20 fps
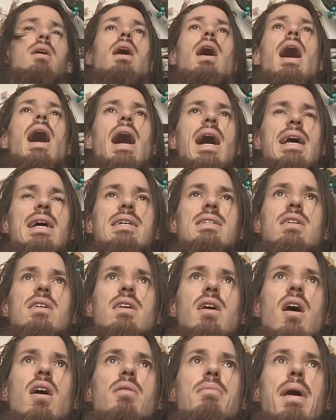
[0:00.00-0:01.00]
I, as a
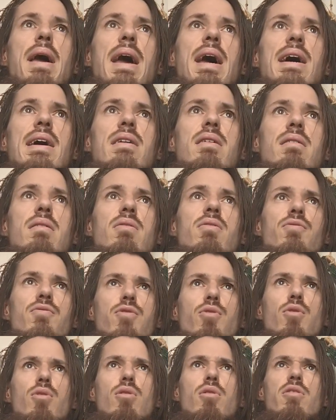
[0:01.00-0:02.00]
young man,
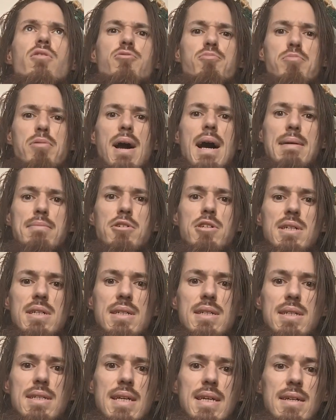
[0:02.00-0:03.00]
full of primal
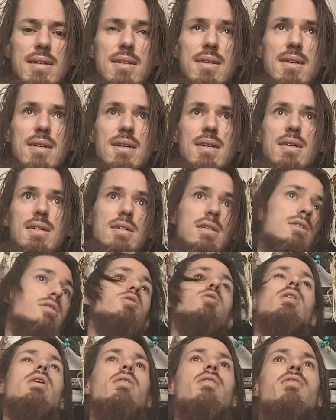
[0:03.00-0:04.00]
instinct,
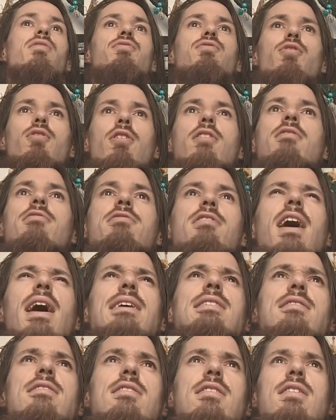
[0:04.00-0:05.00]
full of
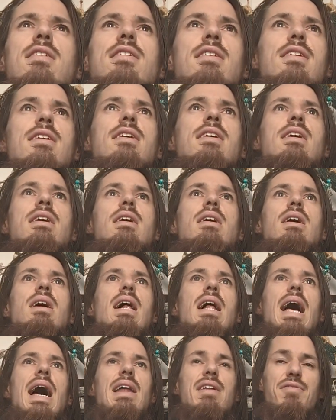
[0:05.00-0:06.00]
lust,
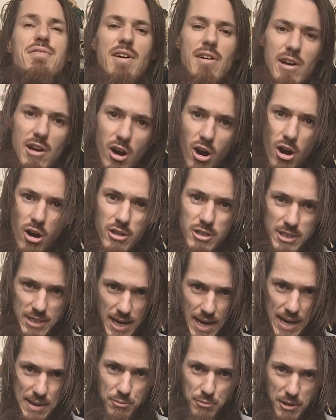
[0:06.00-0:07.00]
had a very hard
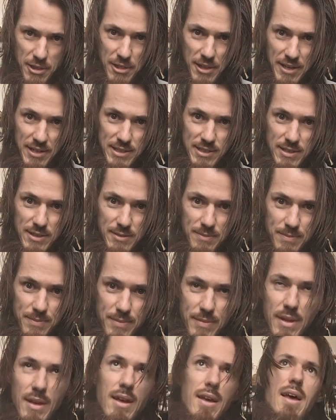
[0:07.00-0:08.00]
time with this,
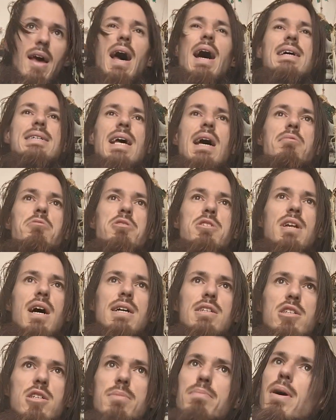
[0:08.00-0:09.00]
as I was
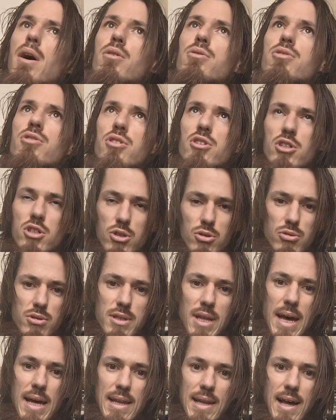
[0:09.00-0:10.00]
not supposed to use
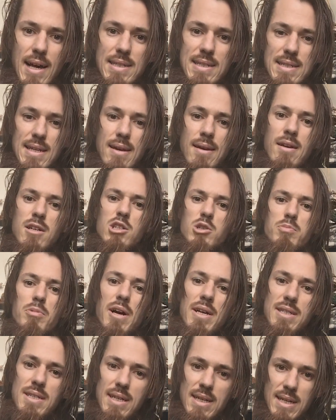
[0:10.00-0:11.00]
that lust and
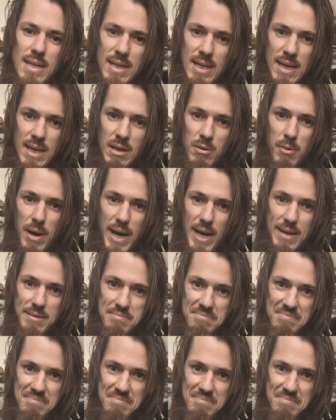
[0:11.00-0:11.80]
express it in any way.